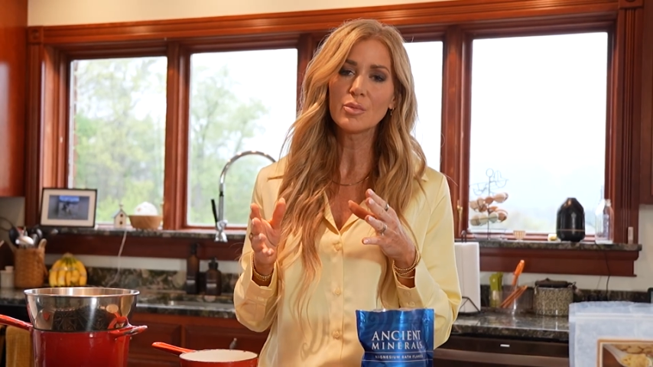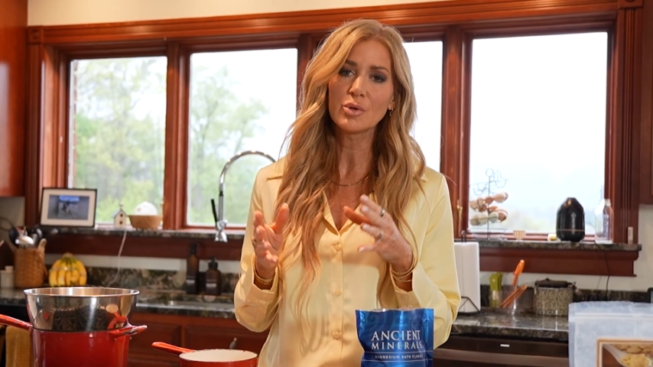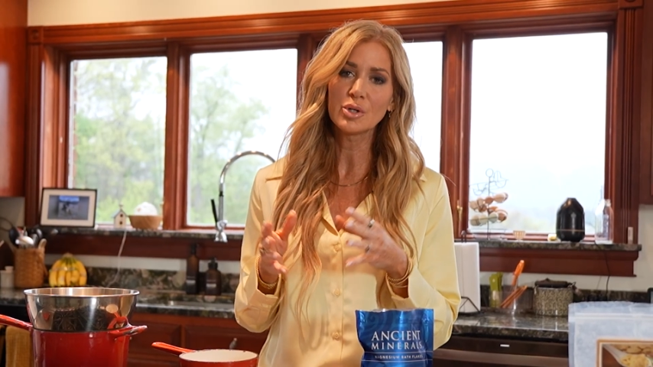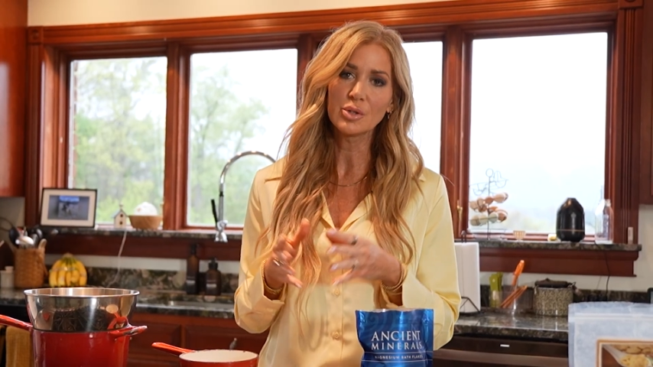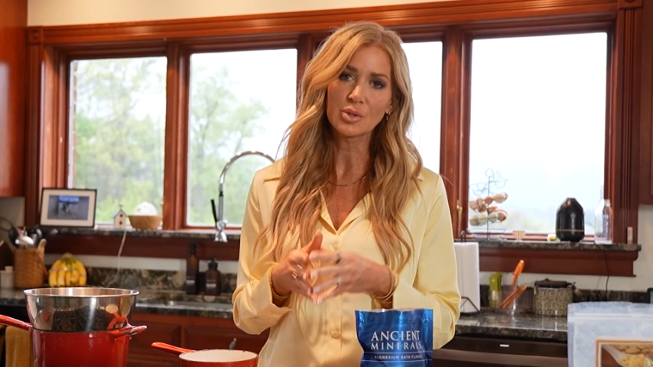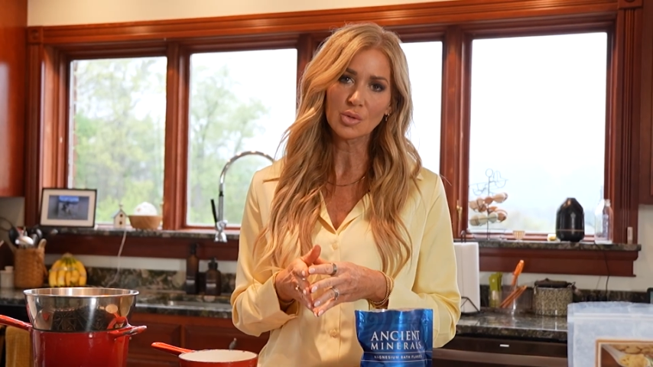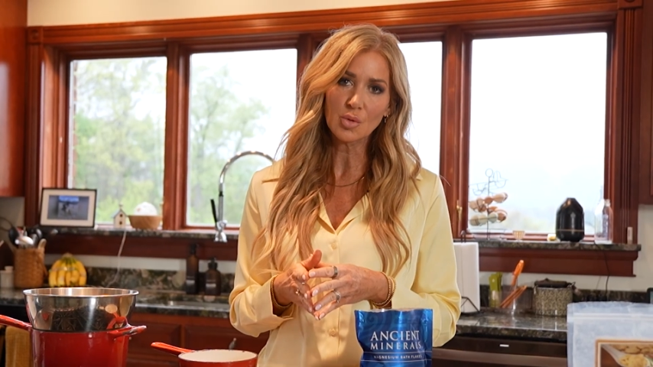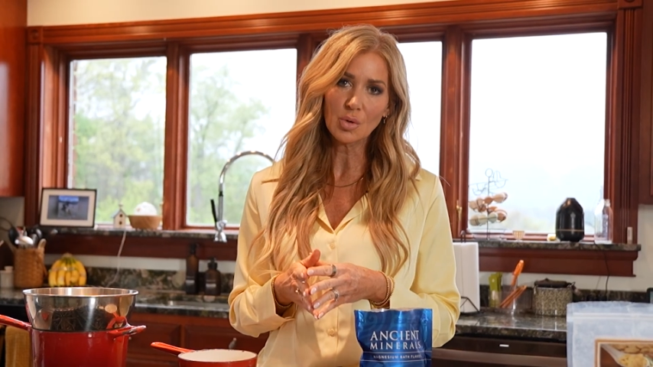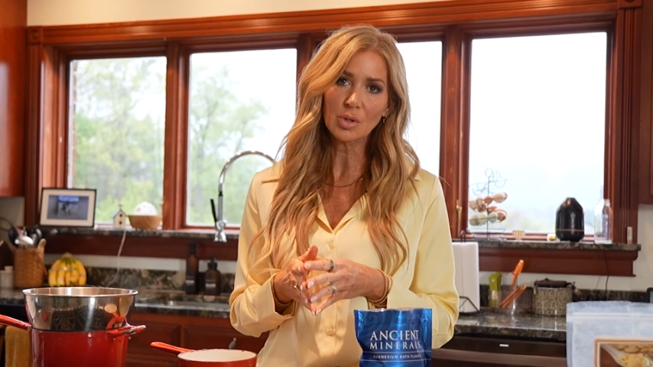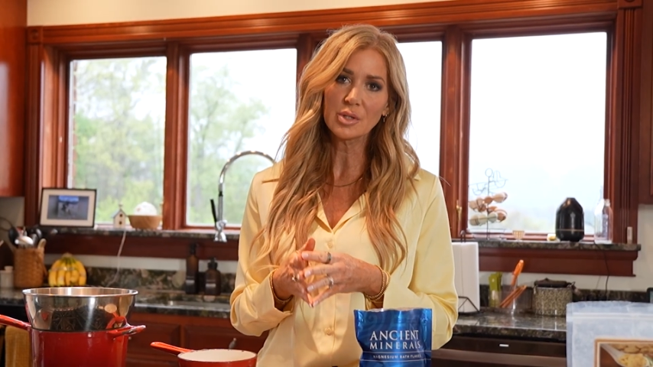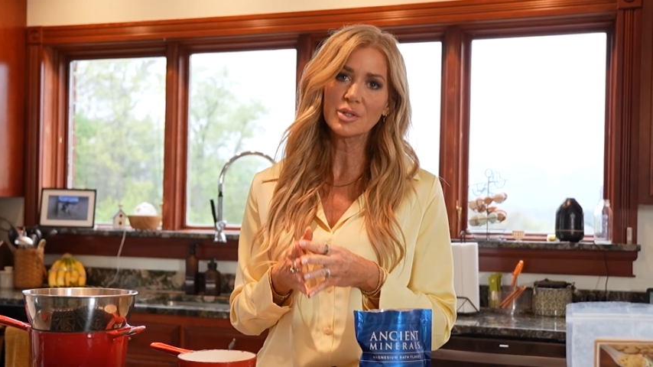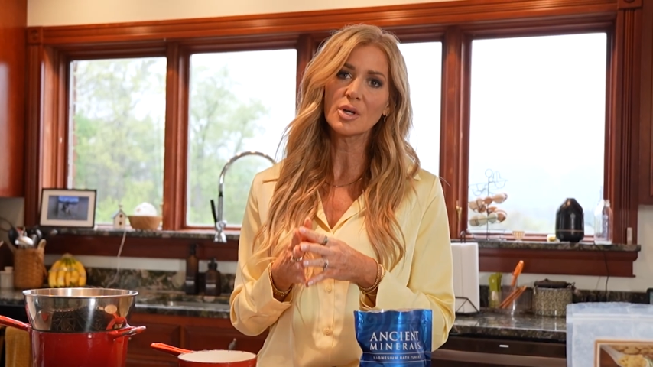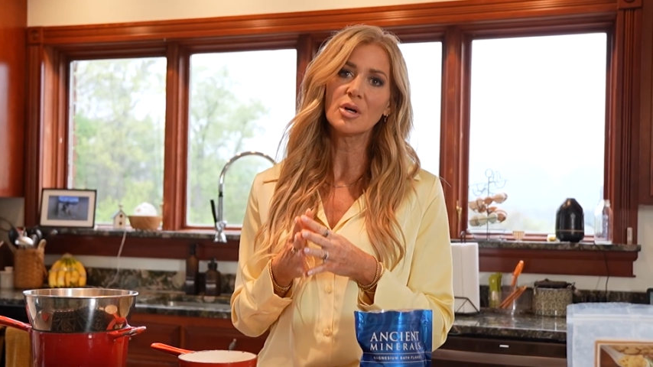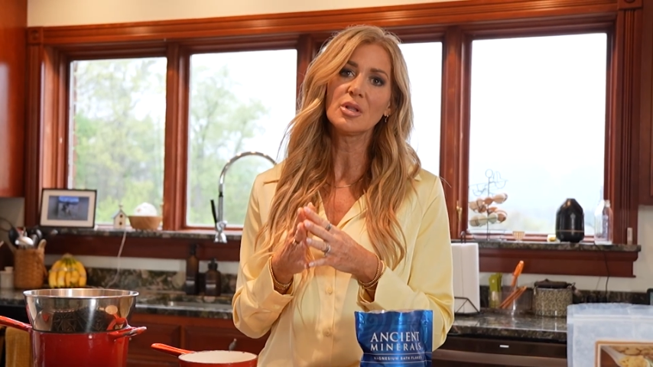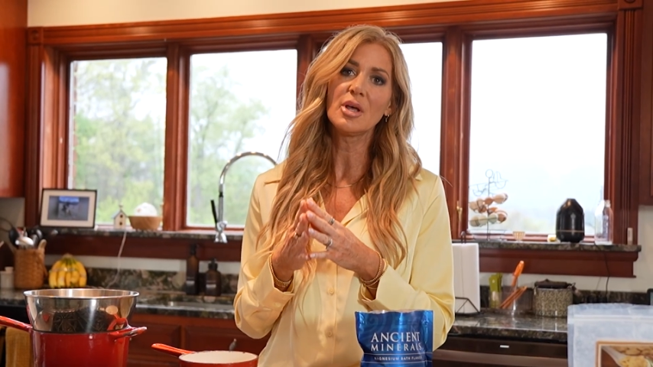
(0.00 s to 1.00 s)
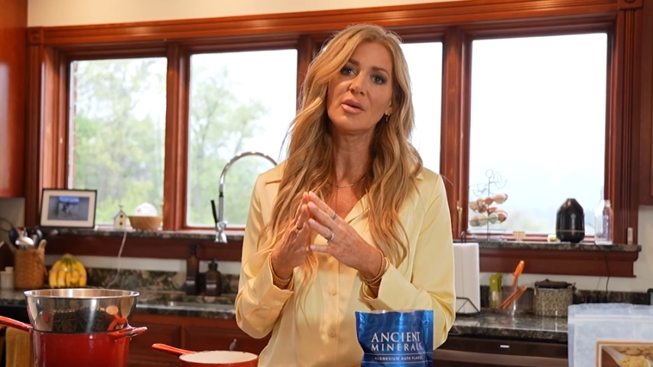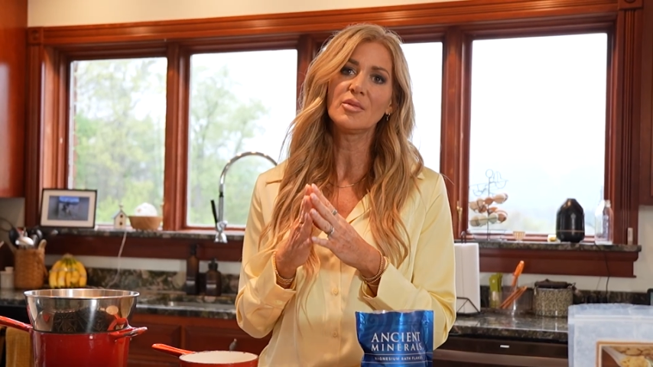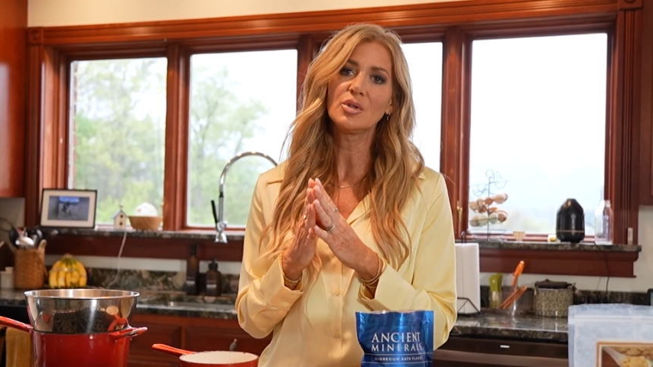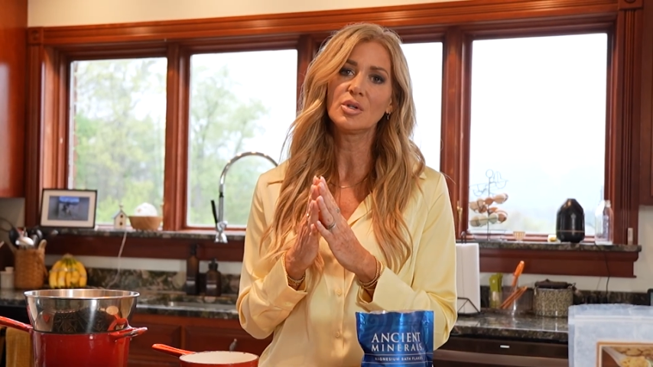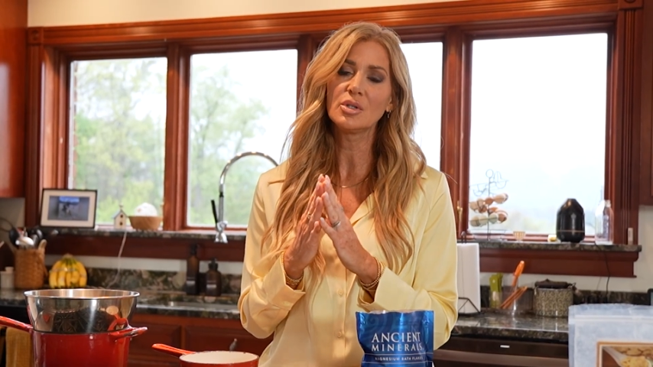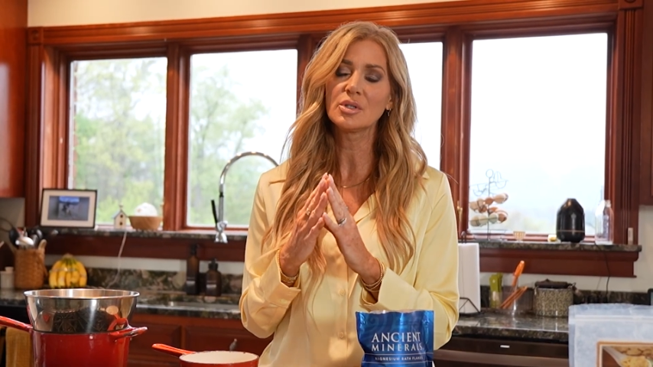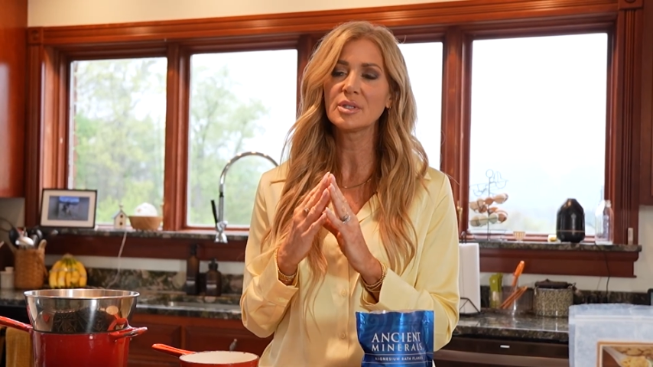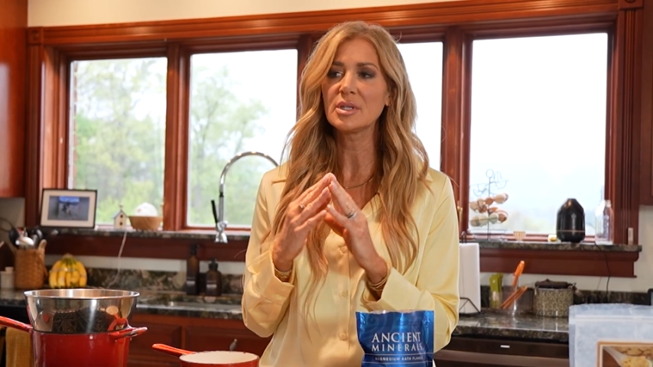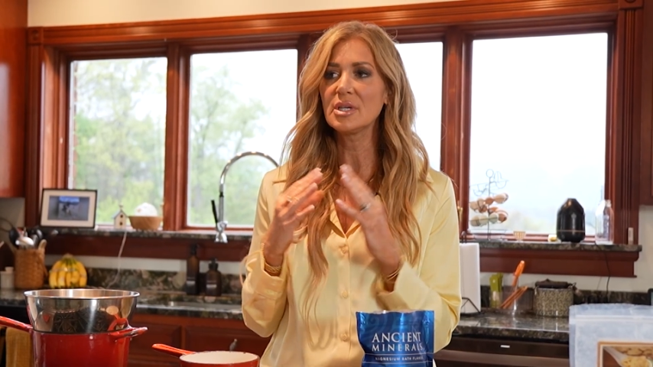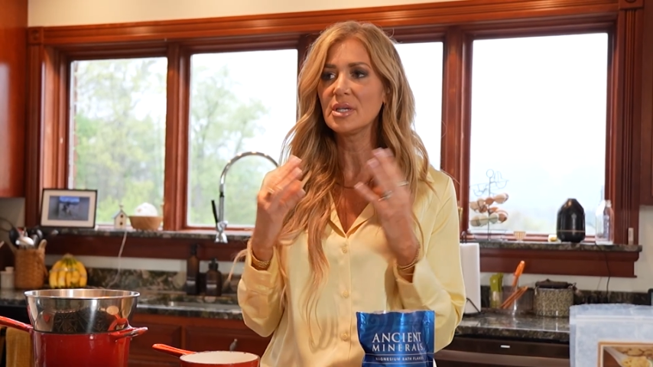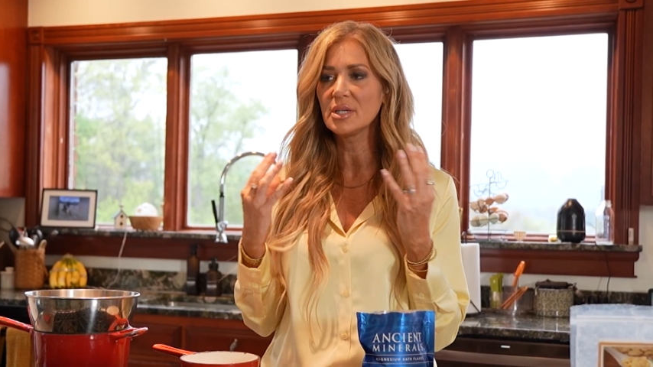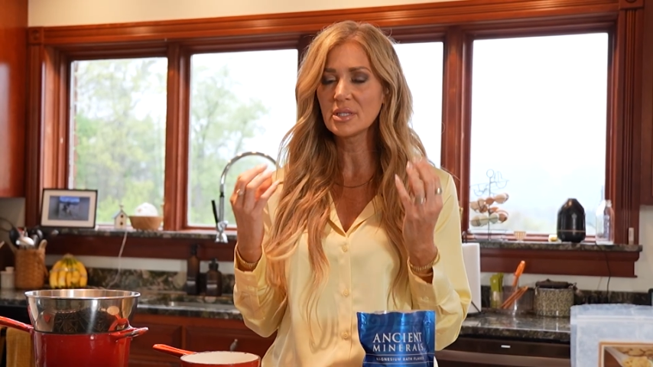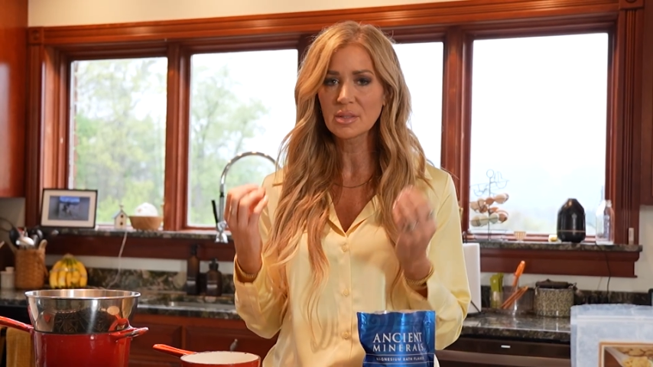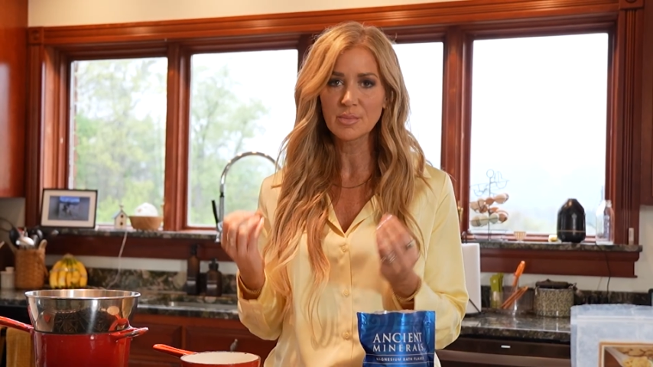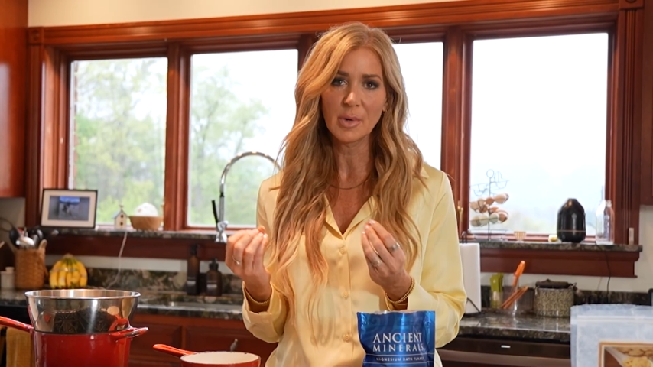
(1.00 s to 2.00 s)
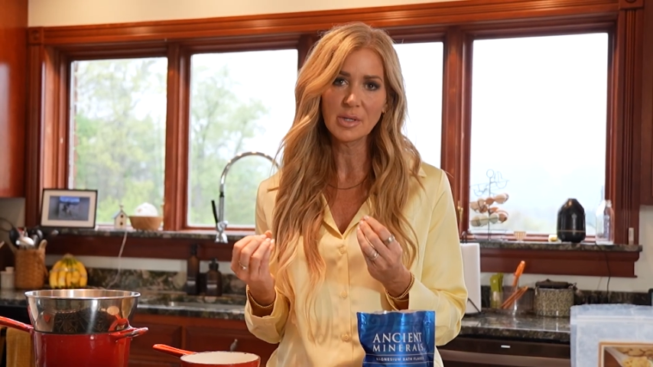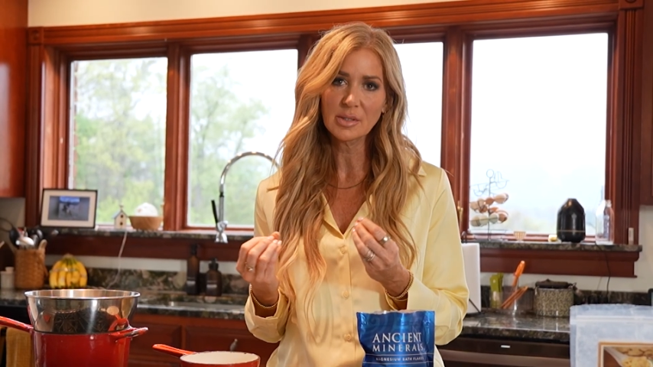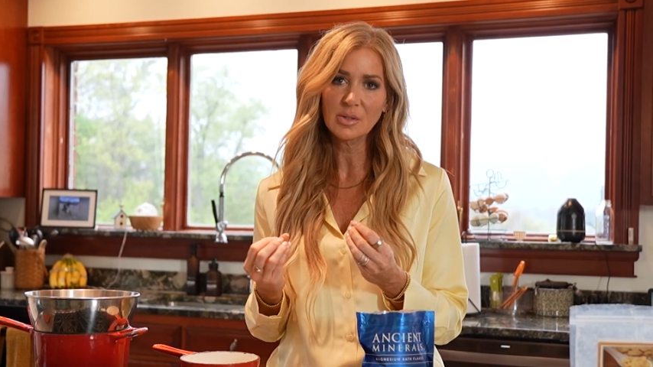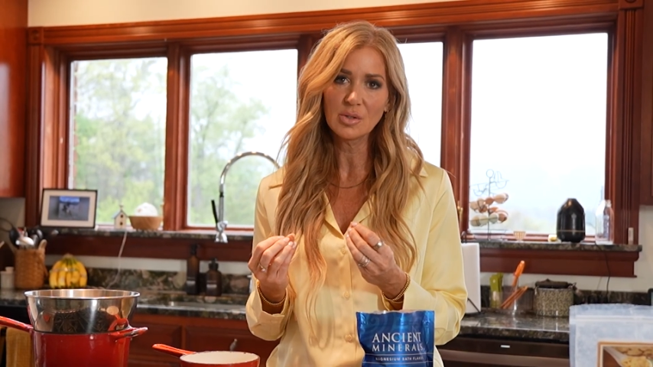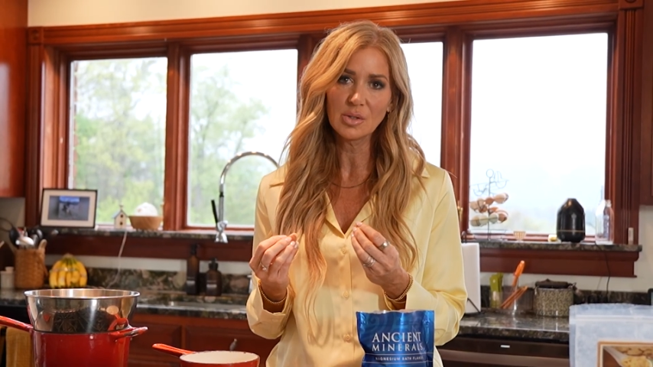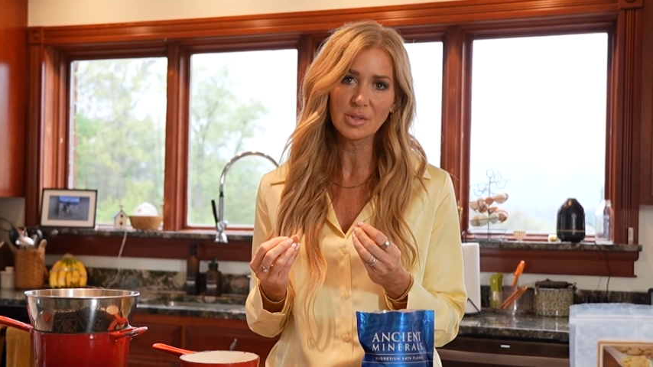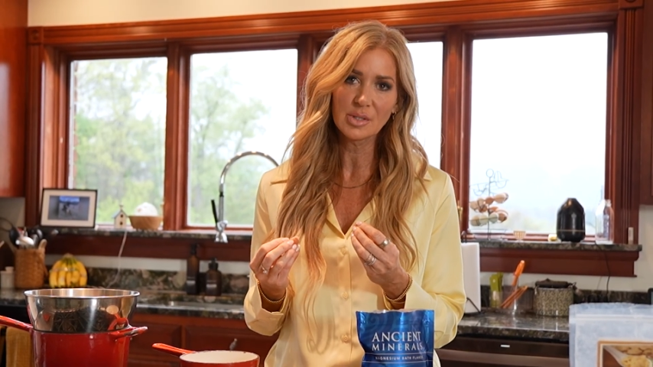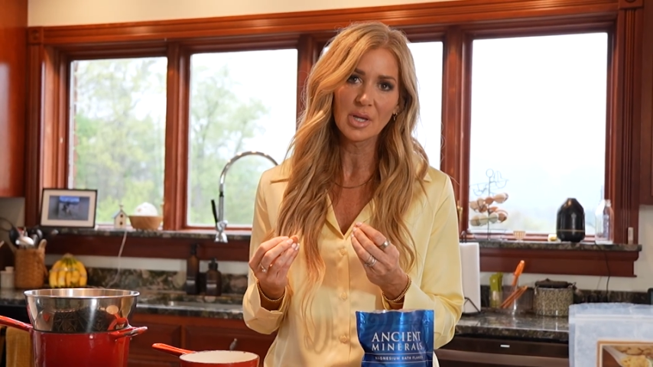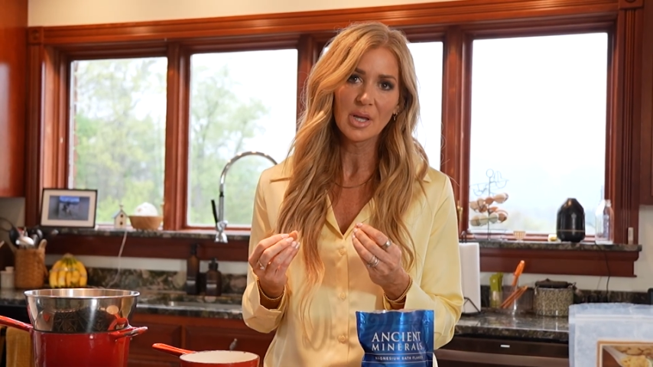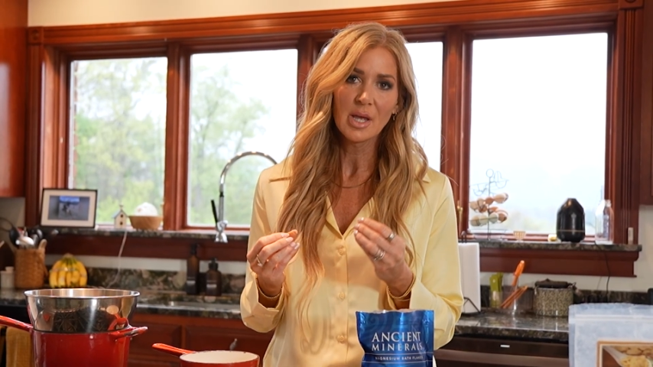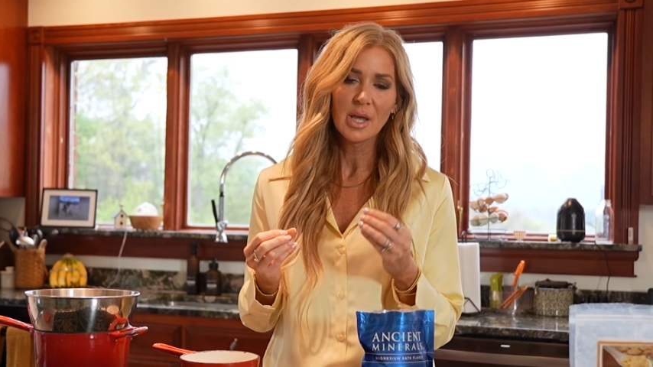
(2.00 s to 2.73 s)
reduce cortisol levels, ease muscles,